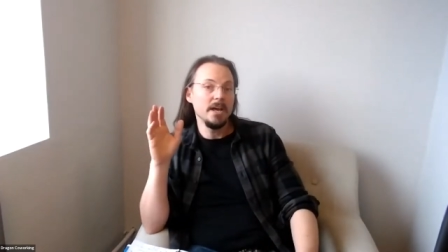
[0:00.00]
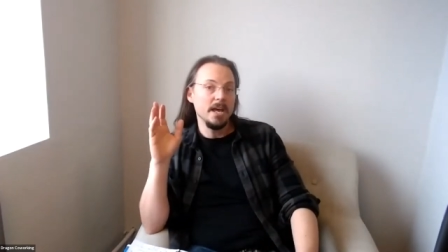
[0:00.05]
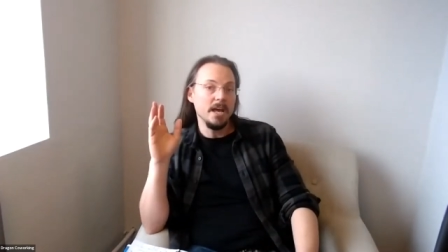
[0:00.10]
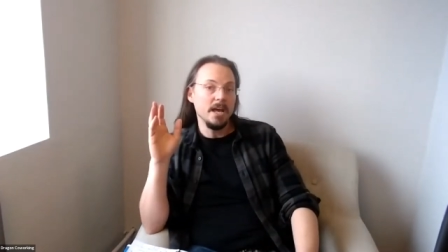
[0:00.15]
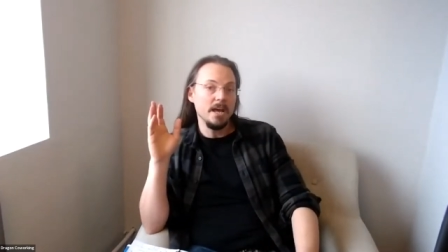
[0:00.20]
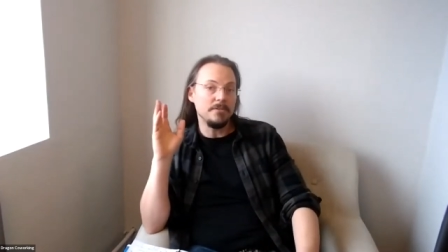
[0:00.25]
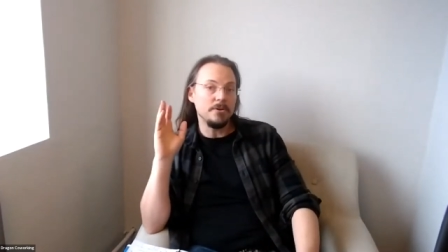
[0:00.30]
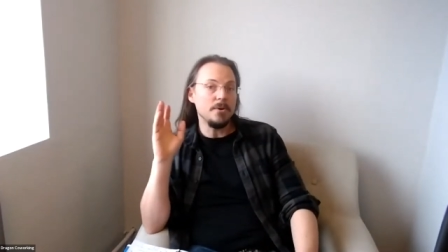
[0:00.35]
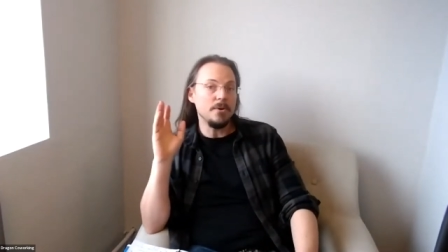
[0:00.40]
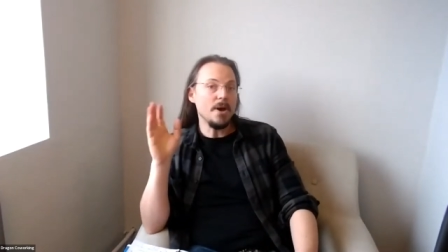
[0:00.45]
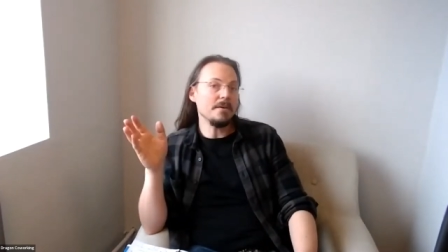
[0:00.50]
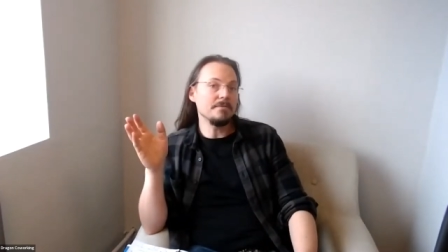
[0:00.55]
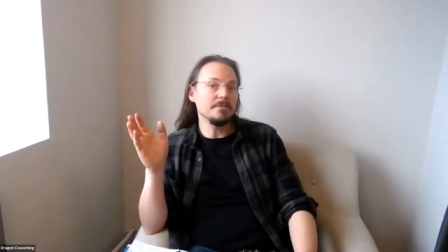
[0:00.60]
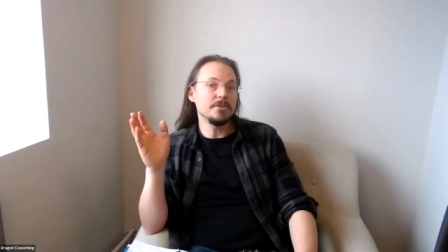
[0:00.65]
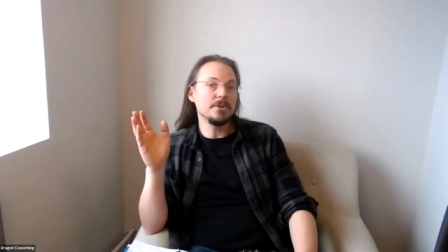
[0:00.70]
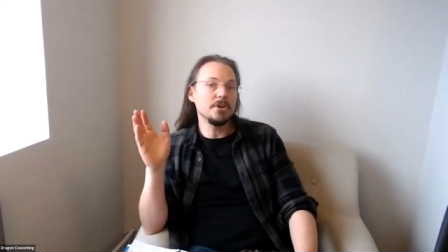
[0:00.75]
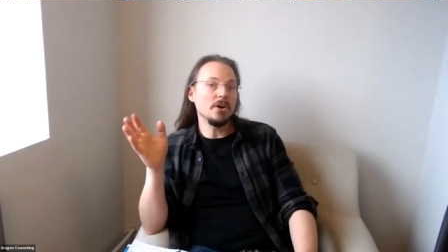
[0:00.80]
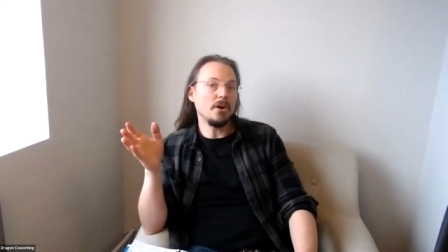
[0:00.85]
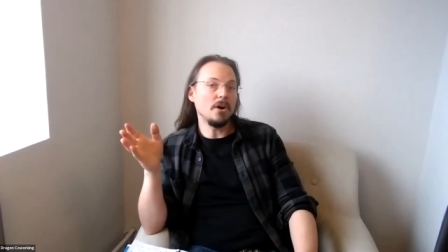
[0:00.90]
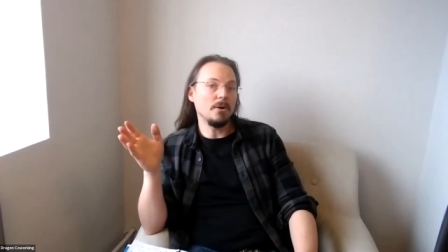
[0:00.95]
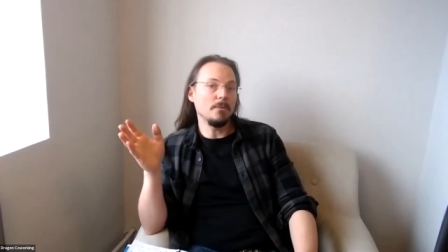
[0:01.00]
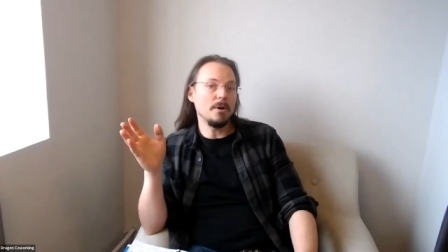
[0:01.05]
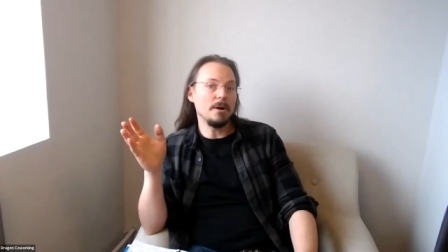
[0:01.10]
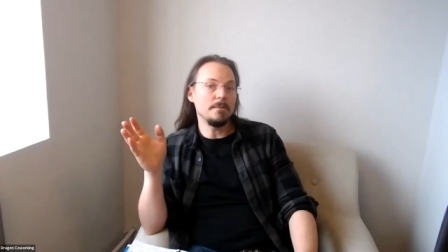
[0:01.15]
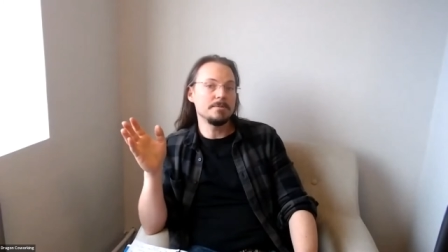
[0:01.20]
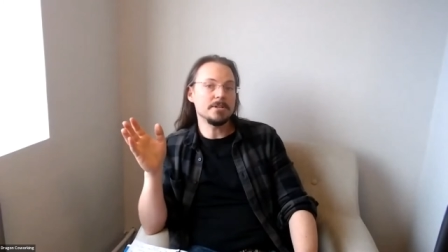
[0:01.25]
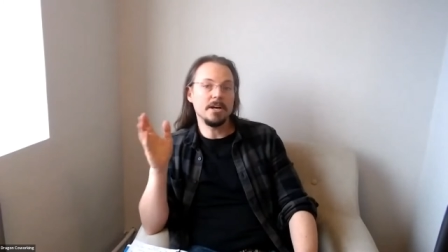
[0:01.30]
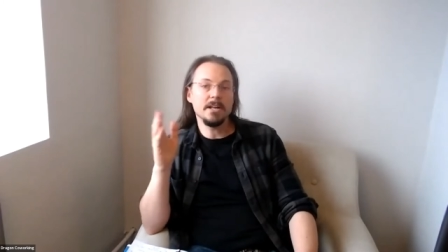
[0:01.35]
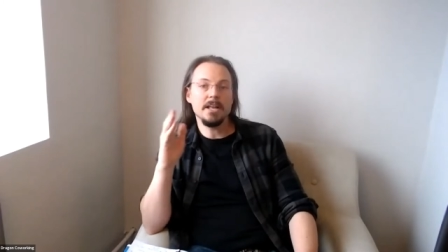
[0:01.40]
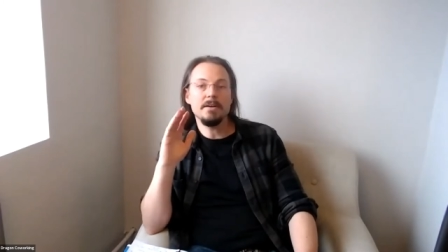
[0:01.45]
if you haven't got a
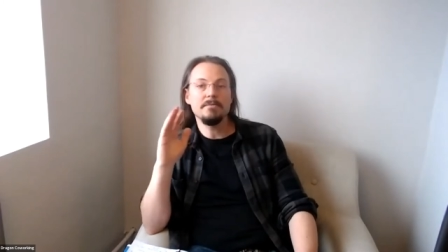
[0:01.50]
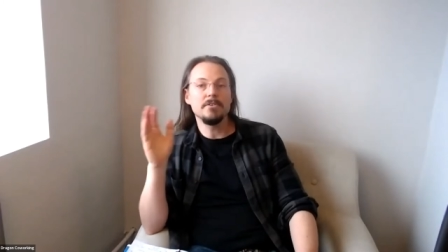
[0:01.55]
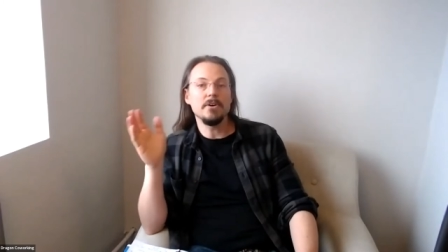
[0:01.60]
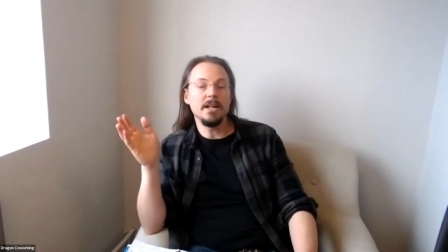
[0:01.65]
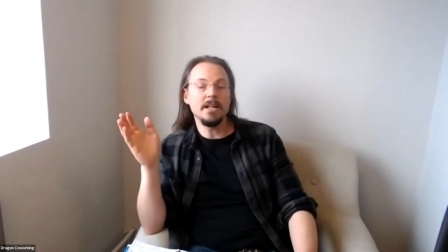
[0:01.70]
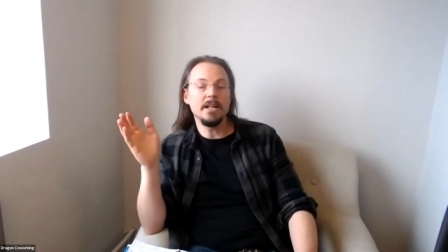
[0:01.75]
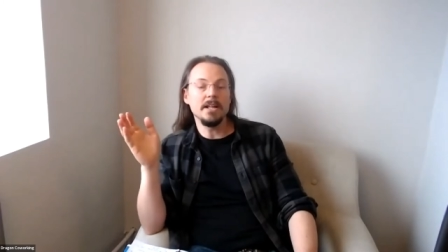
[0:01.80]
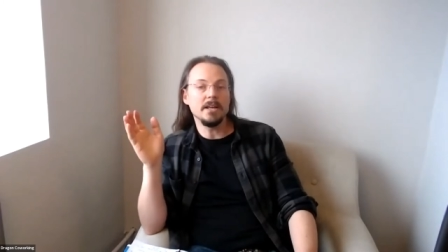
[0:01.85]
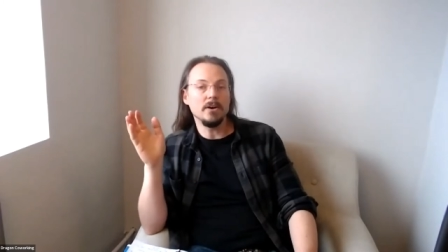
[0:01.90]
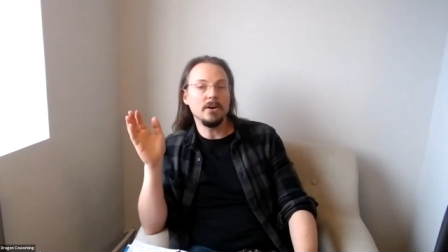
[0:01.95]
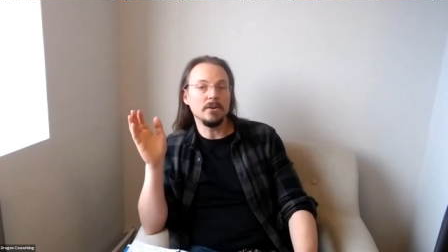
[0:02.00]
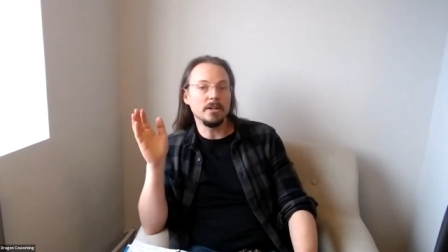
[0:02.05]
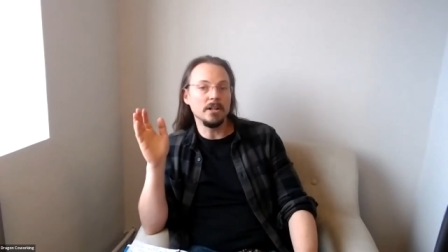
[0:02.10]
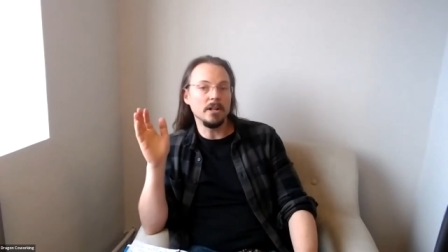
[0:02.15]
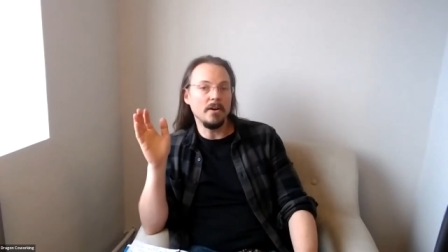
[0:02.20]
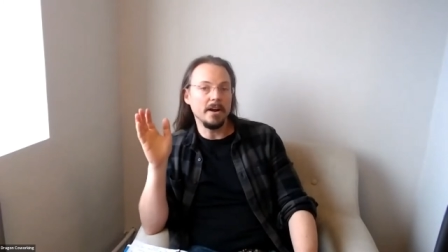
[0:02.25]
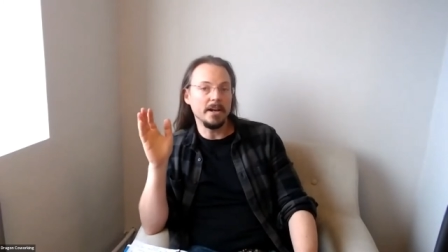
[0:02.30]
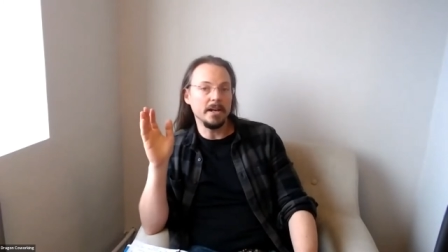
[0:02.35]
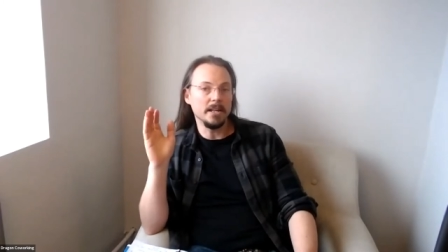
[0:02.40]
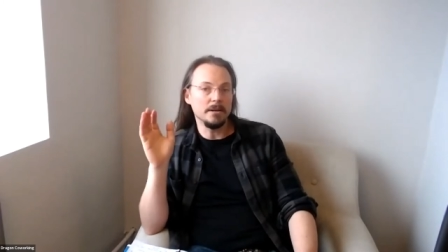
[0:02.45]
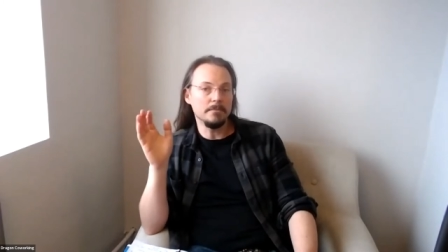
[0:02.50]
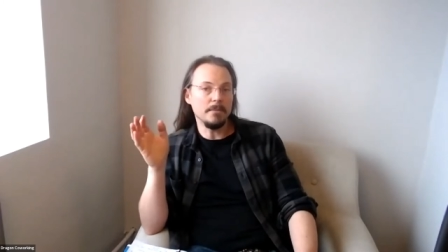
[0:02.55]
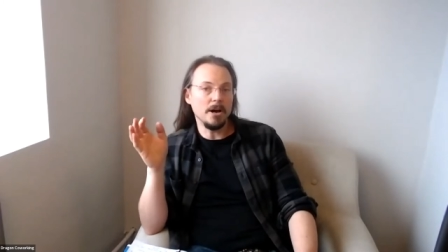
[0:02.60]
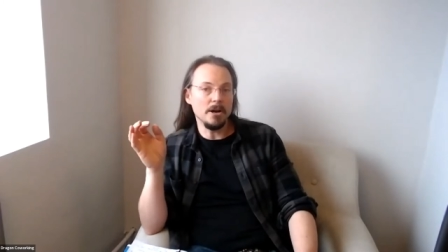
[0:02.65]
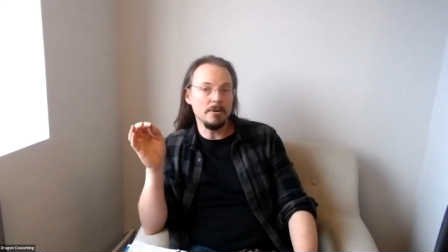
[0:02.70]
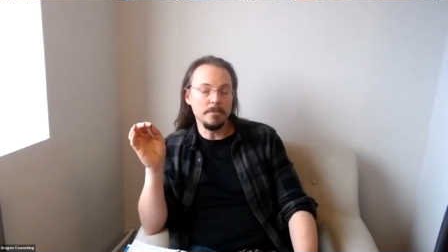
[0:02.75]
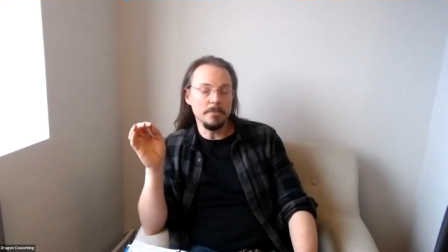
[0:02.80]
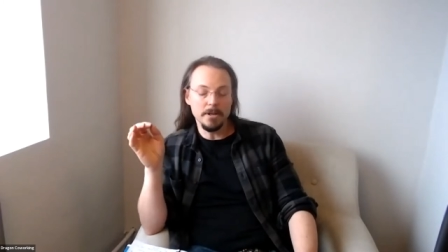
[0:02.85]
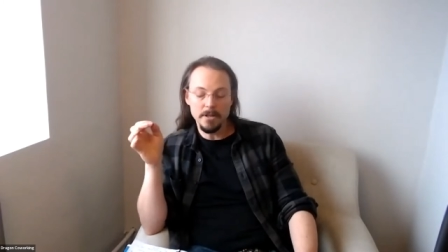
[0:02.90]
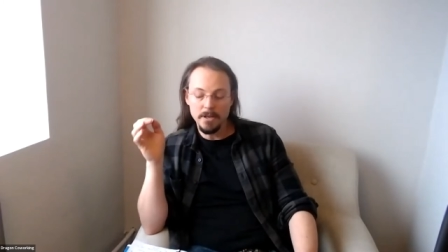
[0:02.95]
website and you haven't got anything online at the
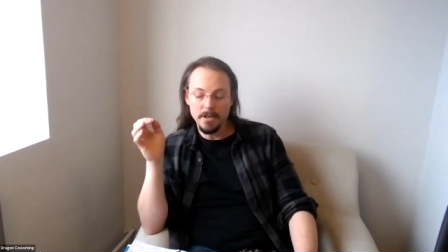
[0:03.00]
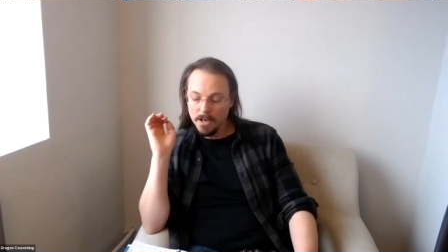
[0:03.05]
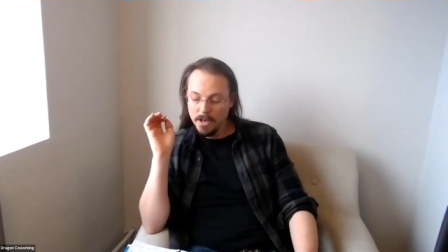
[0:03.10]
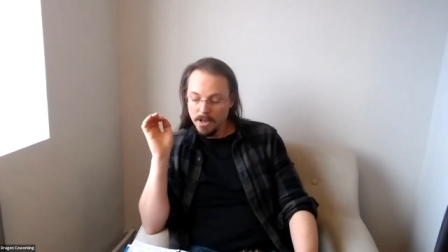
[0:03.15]
moment,